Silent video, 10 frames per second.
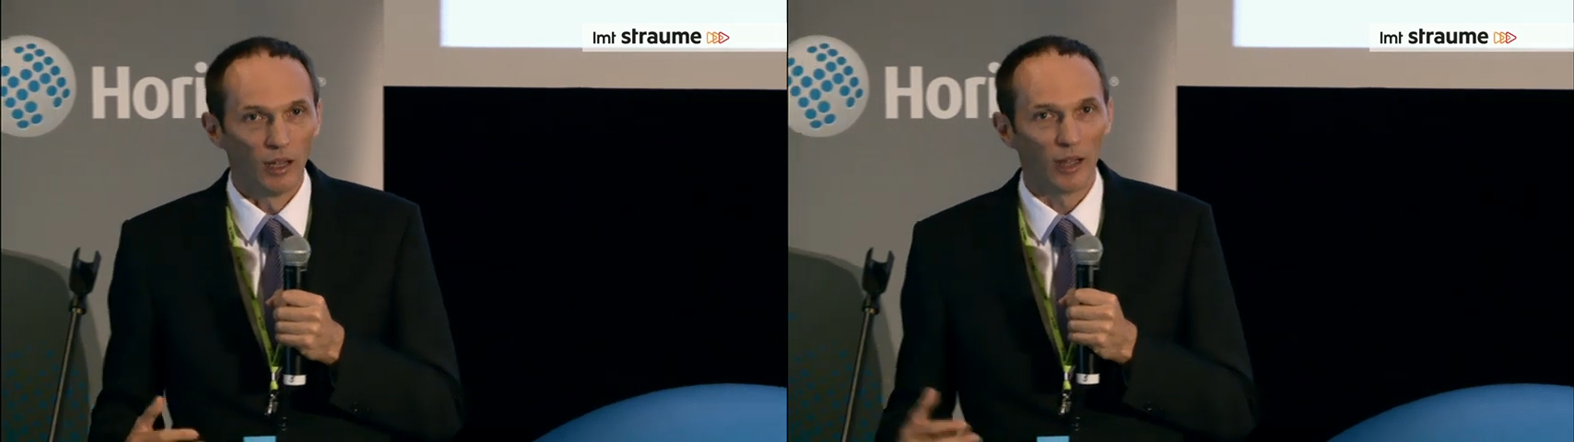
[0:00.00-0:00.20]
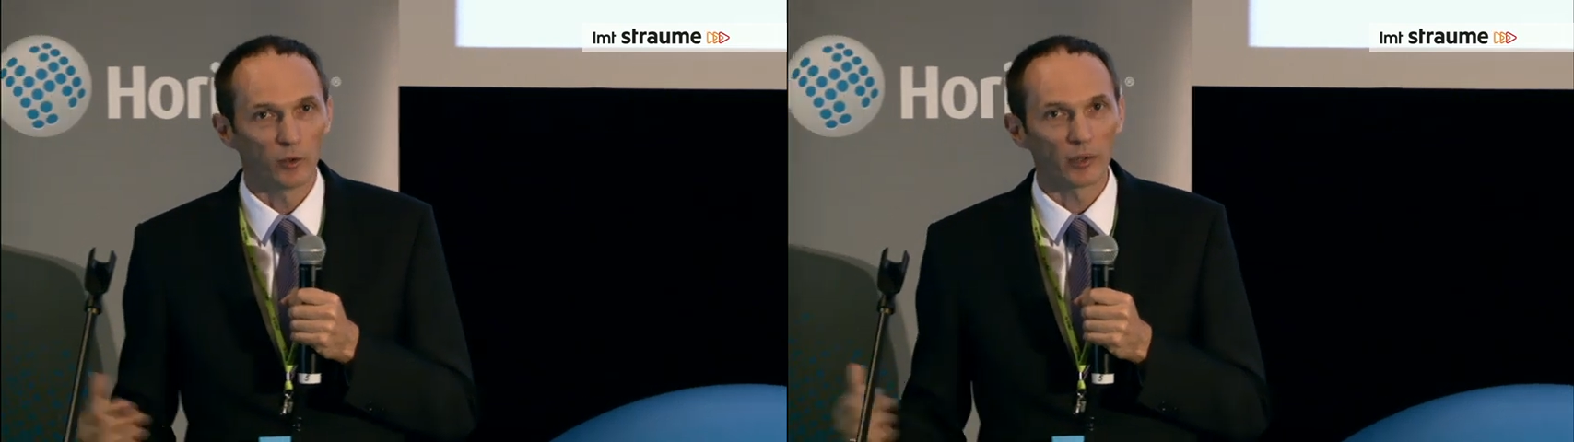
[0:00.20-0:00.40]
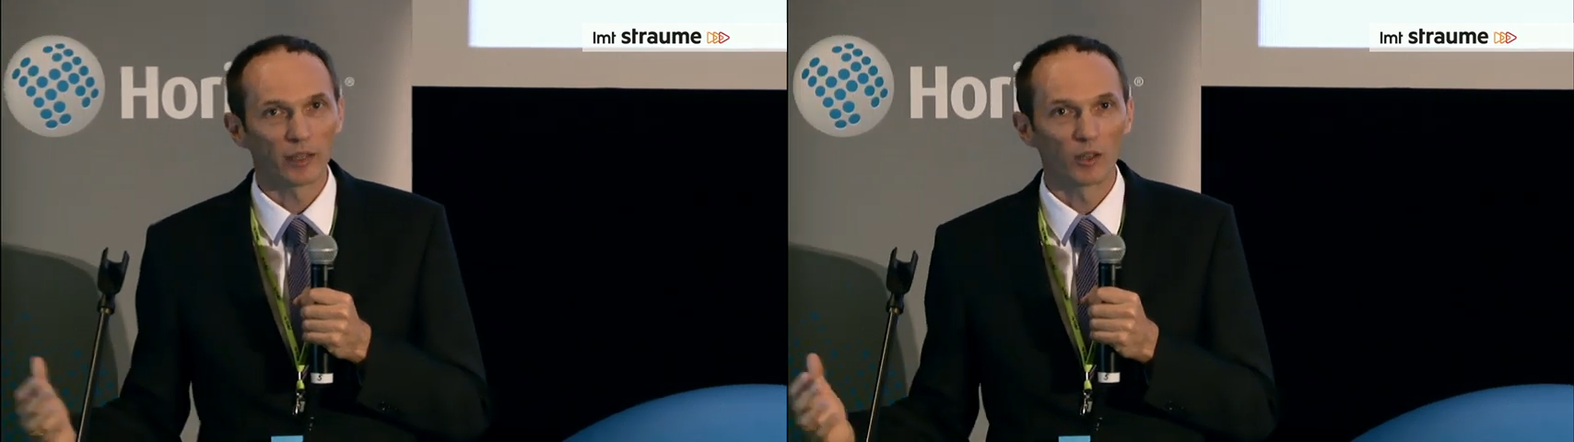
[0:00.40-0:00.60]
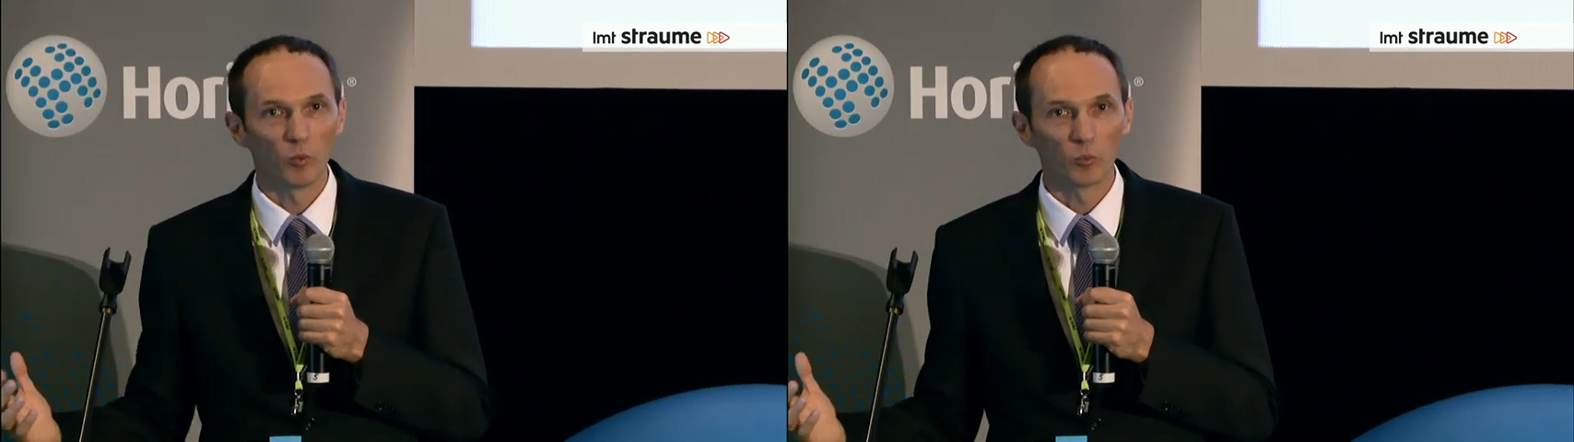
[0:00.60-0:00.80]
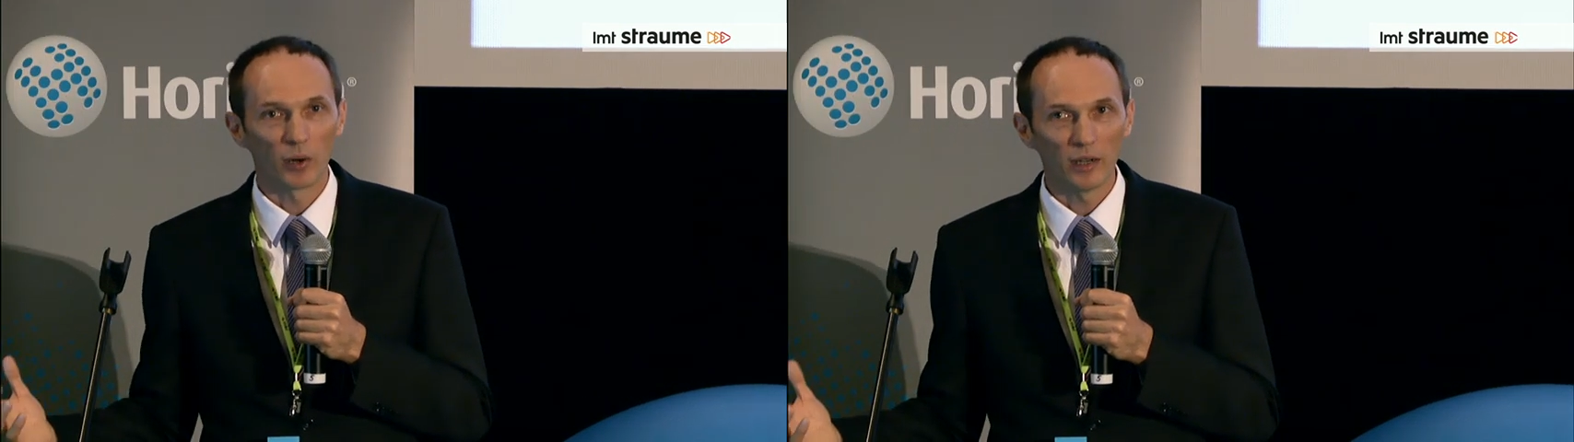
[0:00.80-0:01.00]
And you can
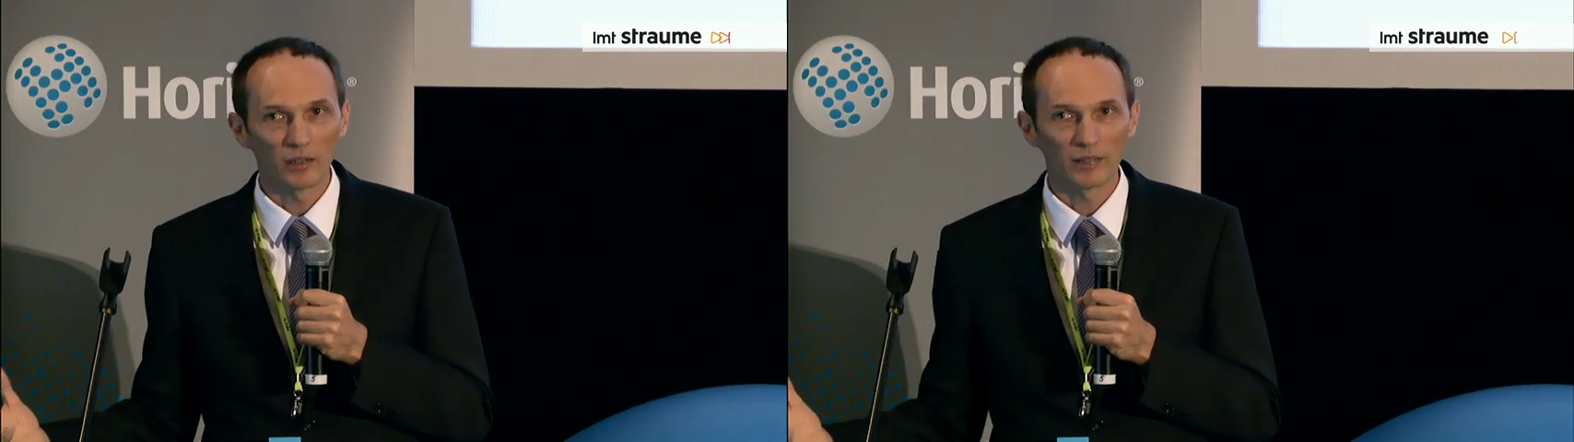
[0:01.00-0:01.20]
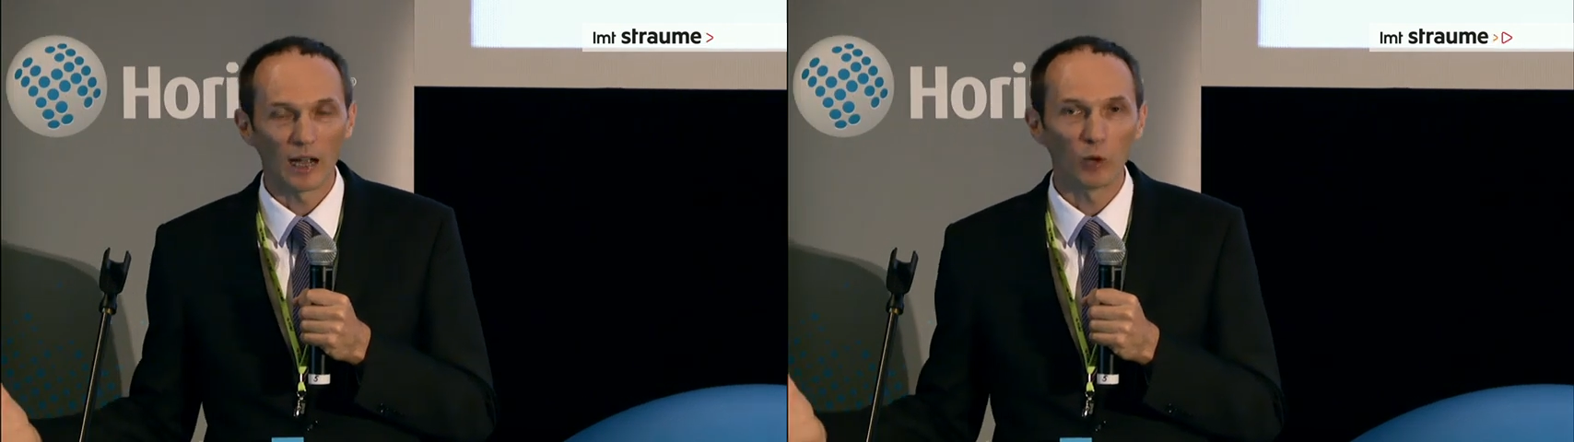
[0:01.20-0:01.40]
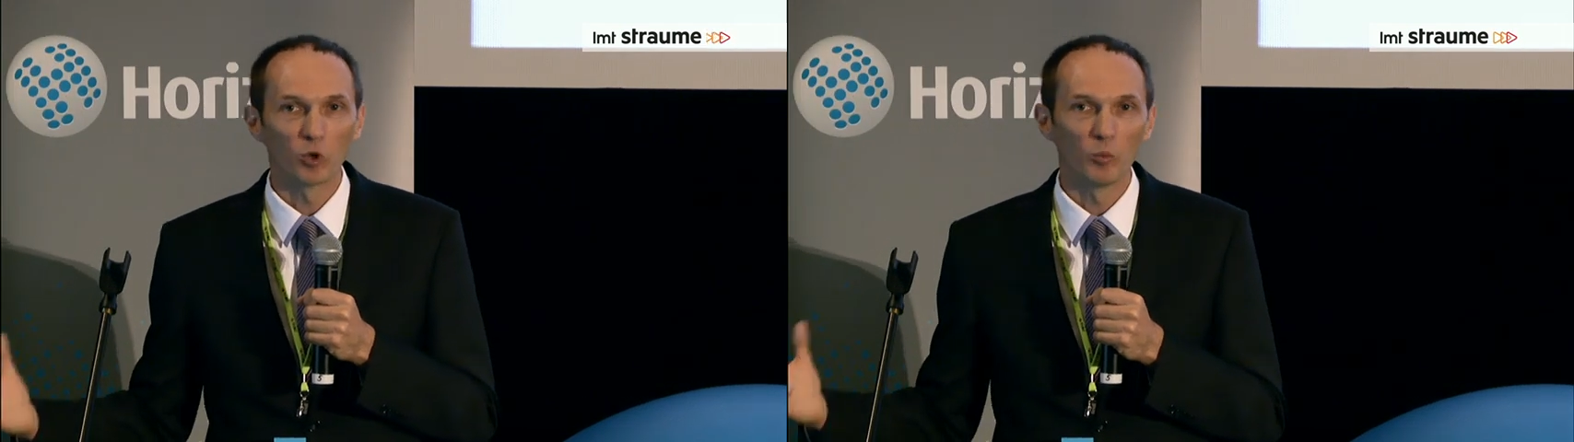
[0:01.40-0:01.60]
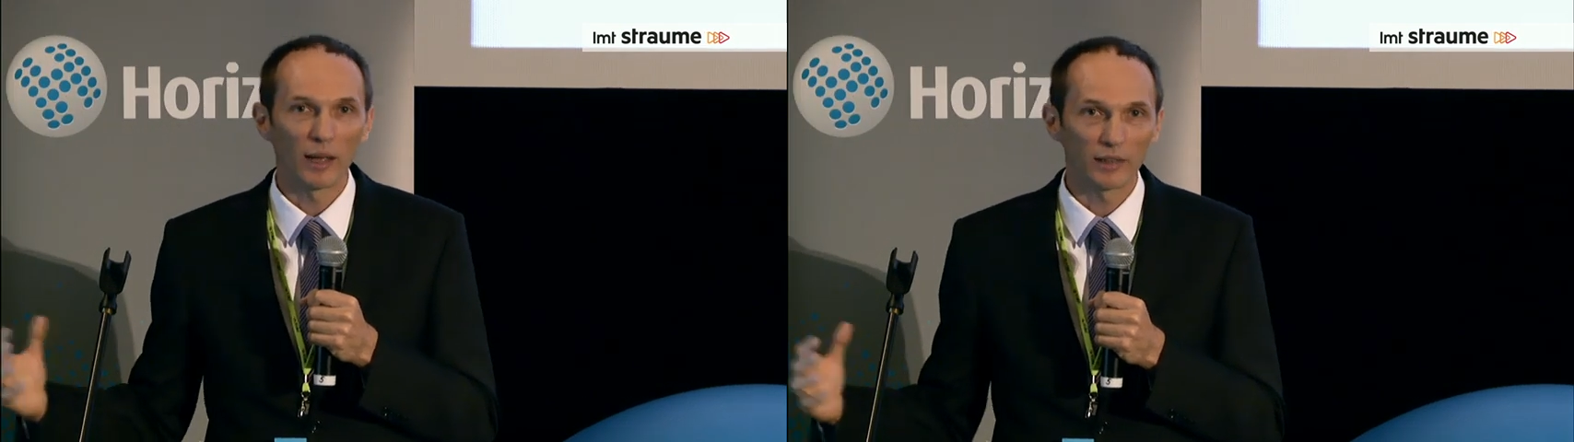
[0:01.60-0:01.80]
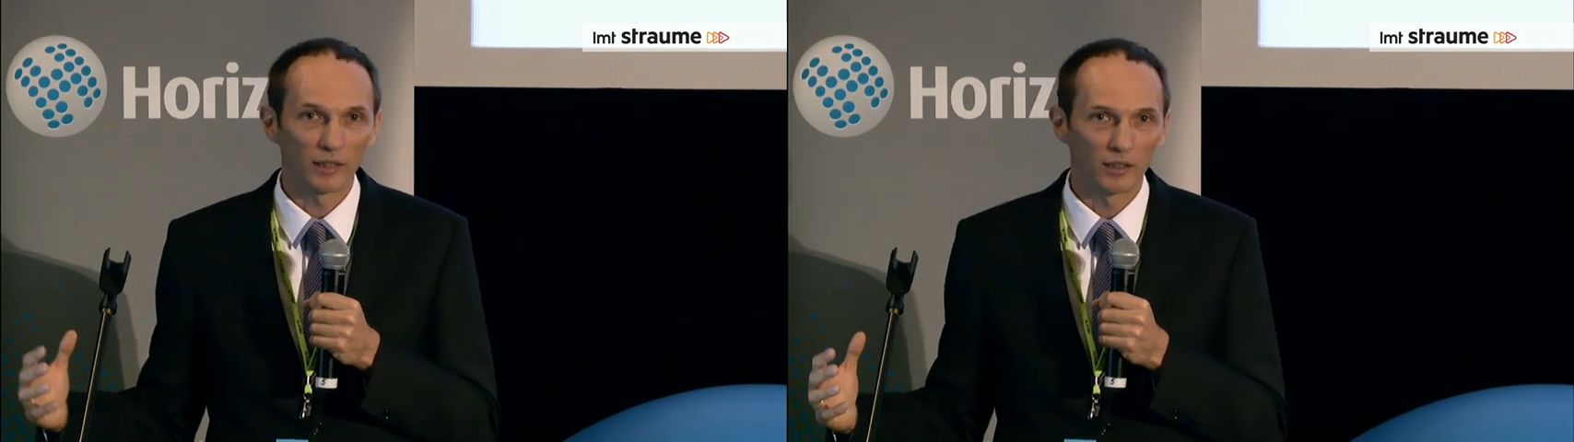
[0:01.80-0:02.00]
compare this
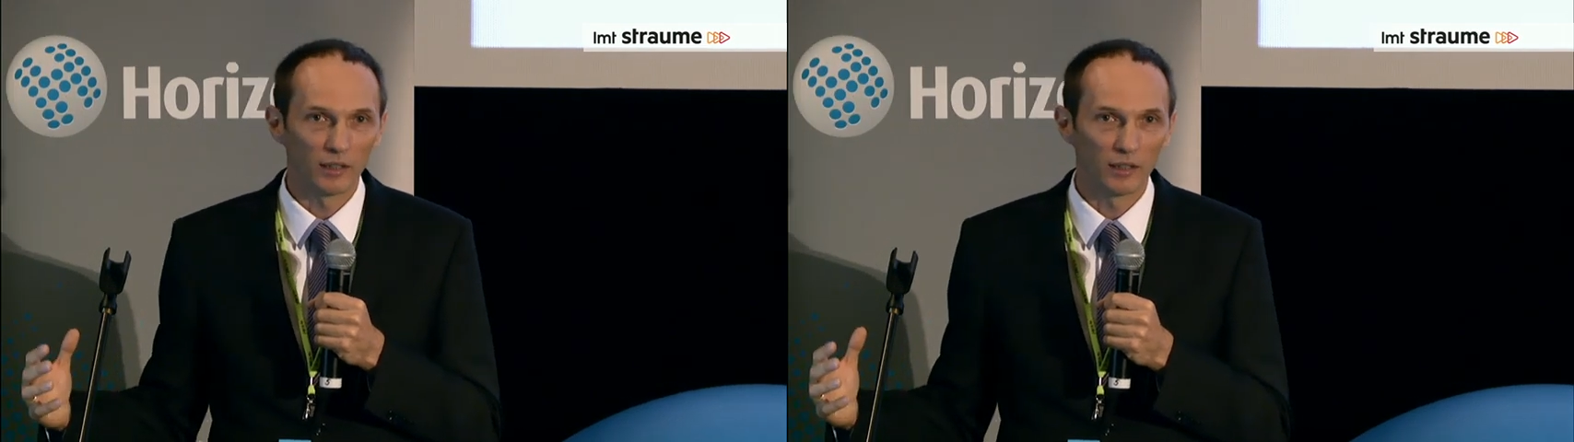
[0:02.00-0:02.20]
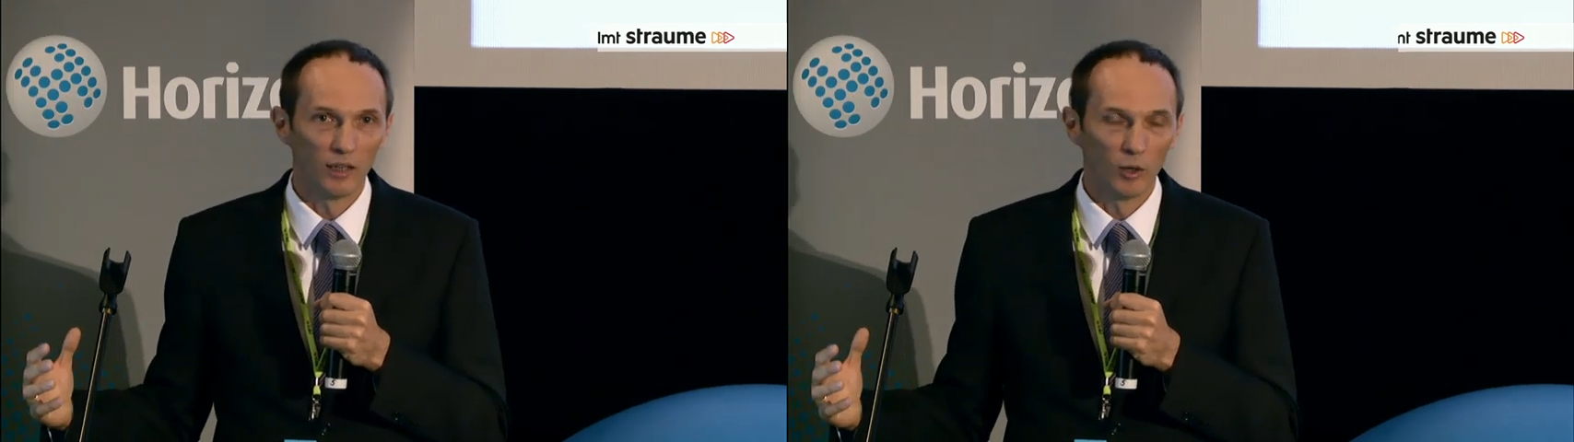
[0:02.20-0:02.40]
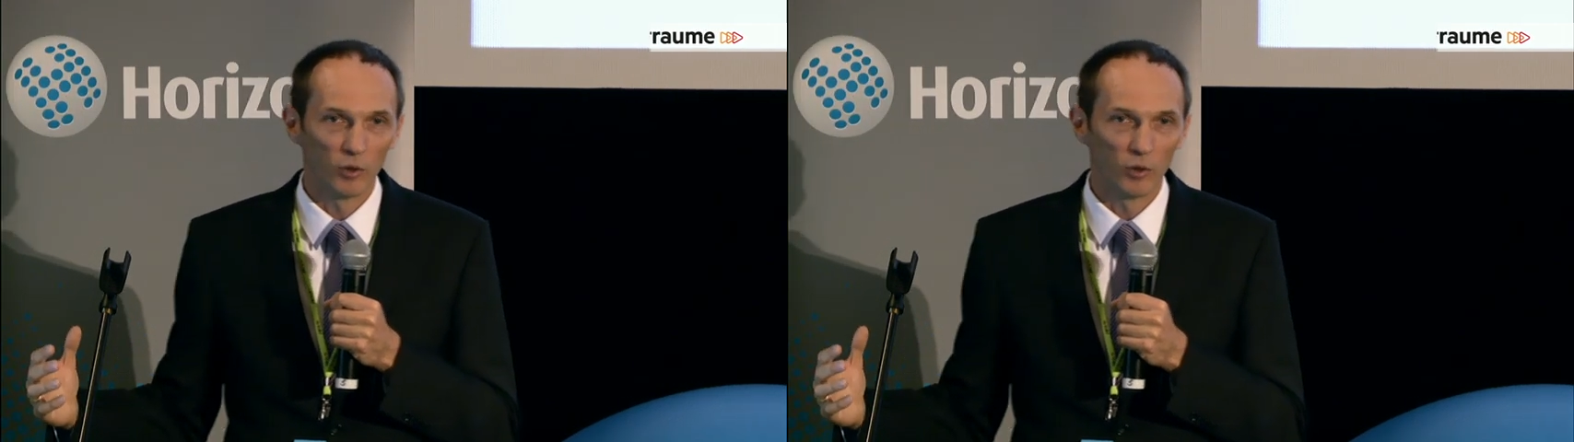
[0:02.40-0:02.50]
automatically